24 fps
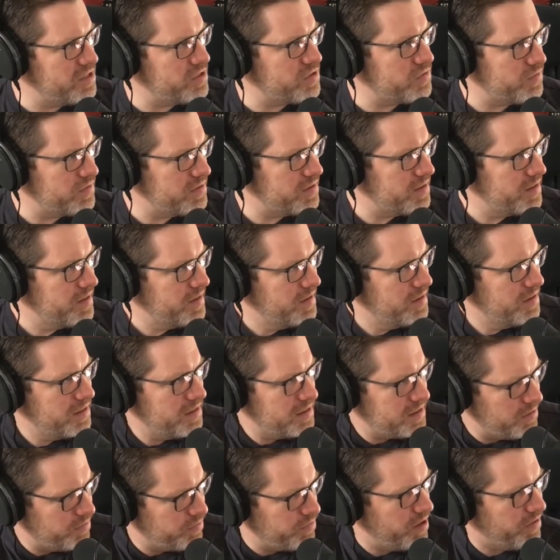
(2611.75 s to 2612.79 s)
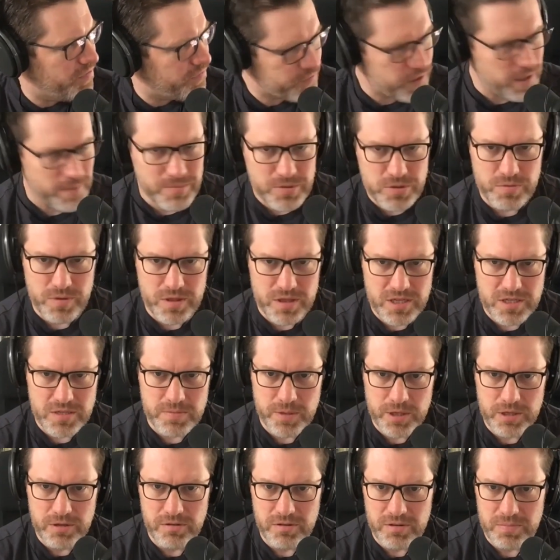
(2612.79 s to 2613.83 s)
the rough comes with
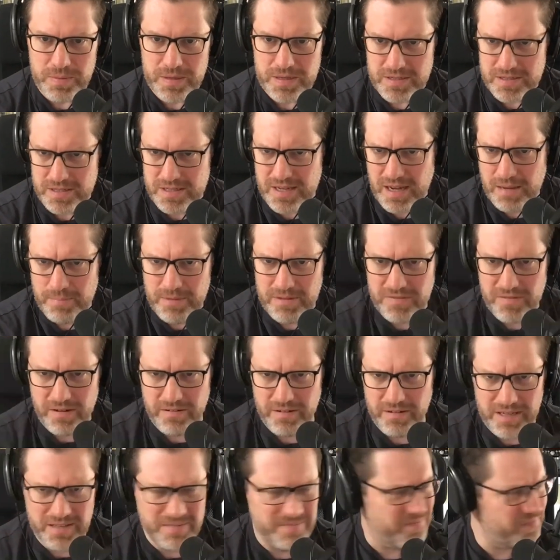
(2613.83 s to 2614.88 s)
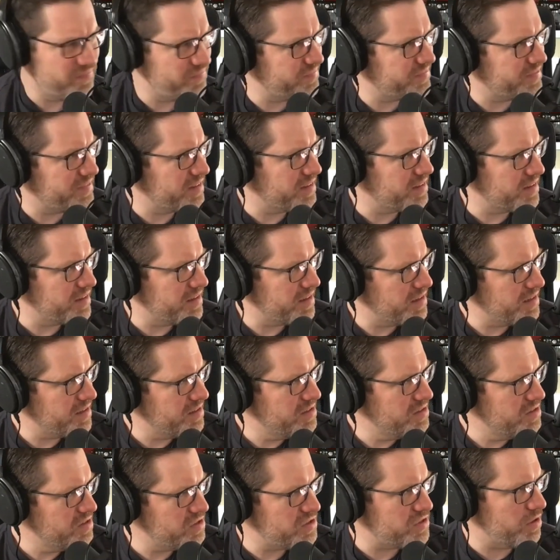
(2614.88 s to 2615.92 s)
the smooth, because it can be very
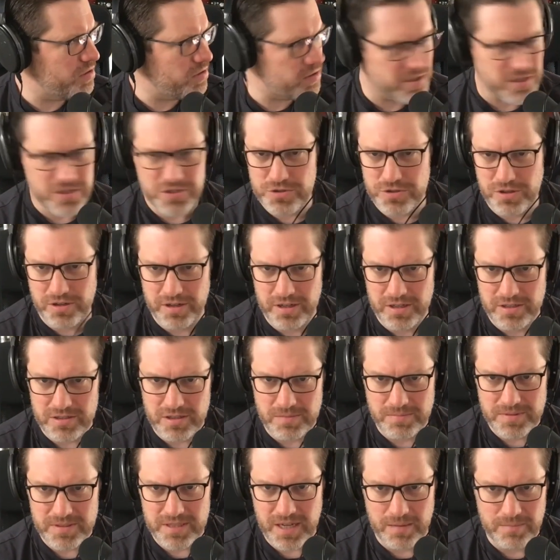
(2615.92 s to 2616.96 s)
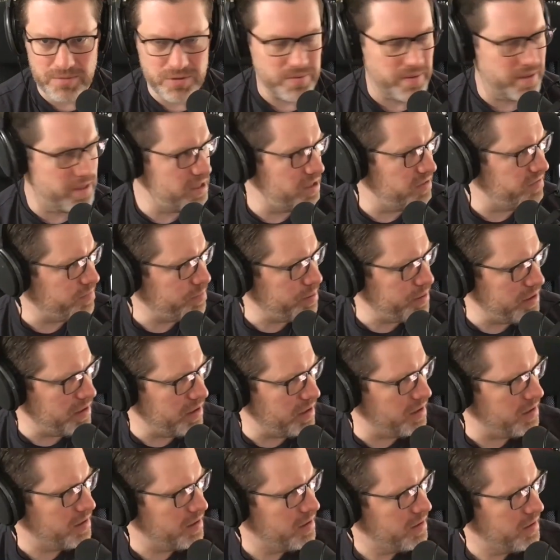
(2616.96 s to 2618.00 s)
soul destroying sometimes when you've
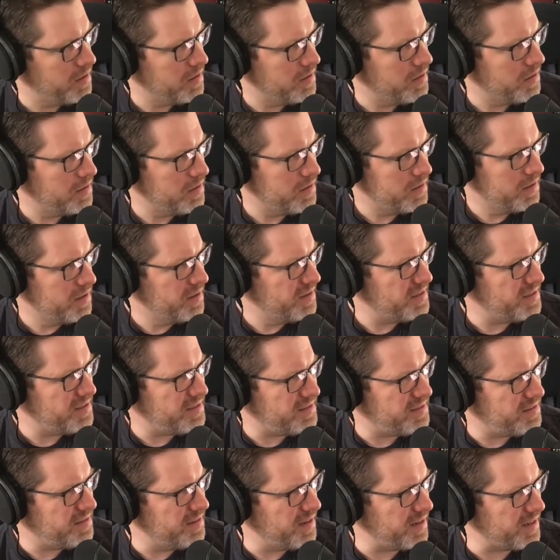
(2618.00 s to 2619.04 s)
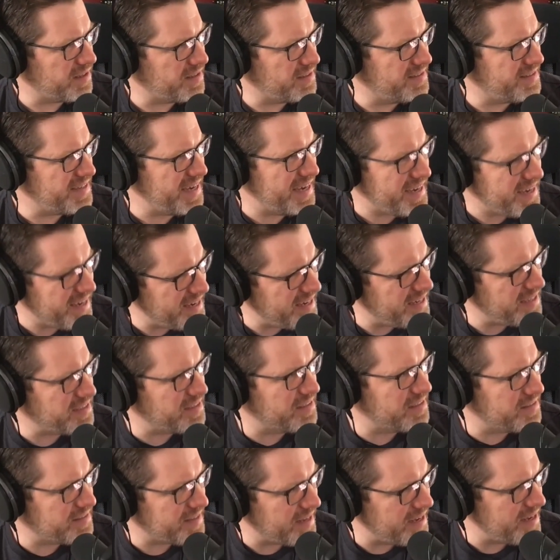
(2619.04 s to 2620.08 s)
put like
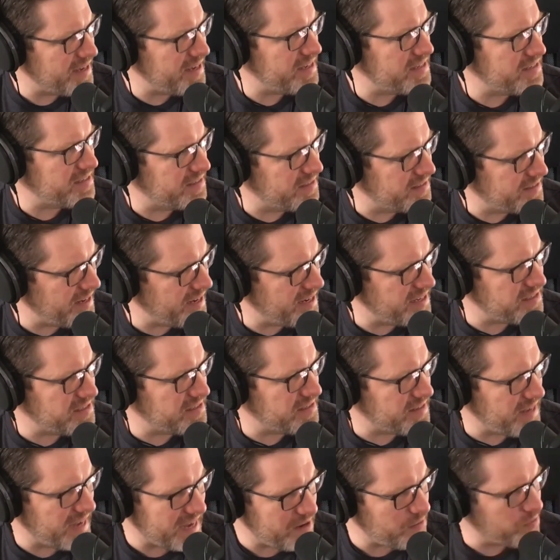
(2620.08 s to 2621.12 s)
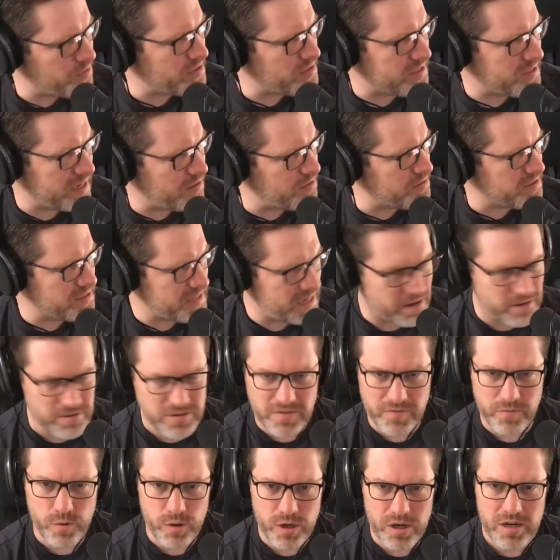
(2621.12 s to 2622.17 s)
days and days and days and hours and hours and
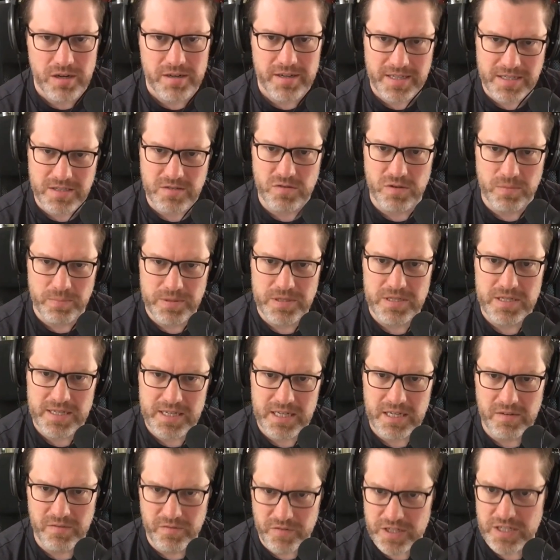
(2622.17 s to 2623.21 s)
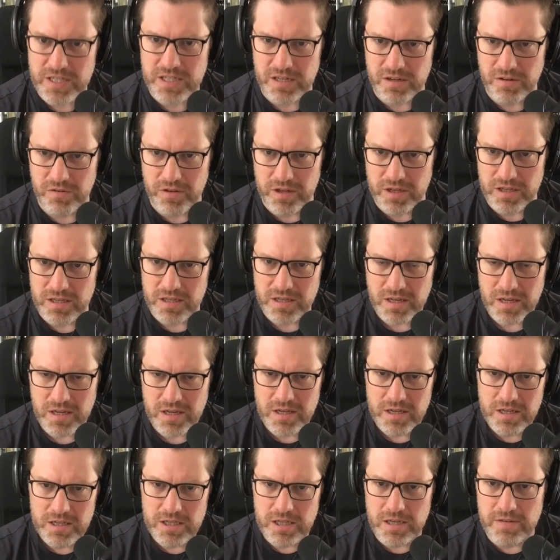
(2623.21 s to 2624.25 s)
hours of work into a particular video that
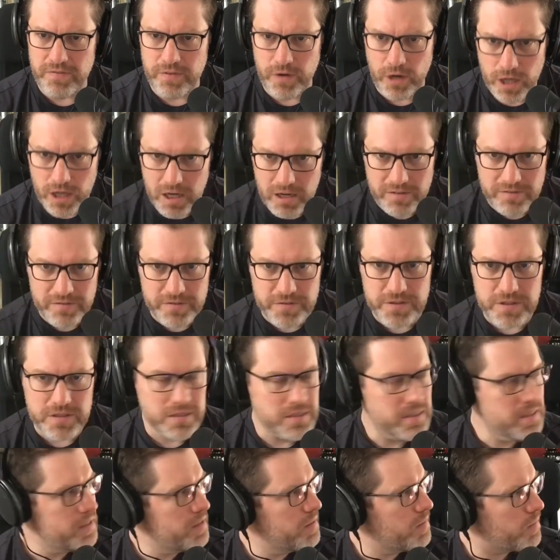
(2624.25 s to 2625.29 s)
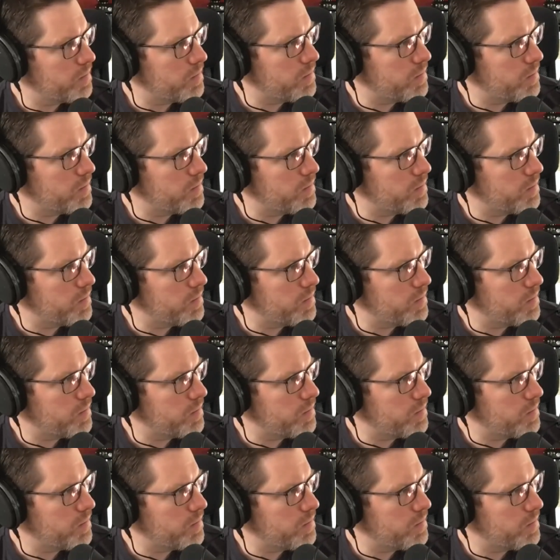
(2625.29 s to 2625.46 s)
you've loved,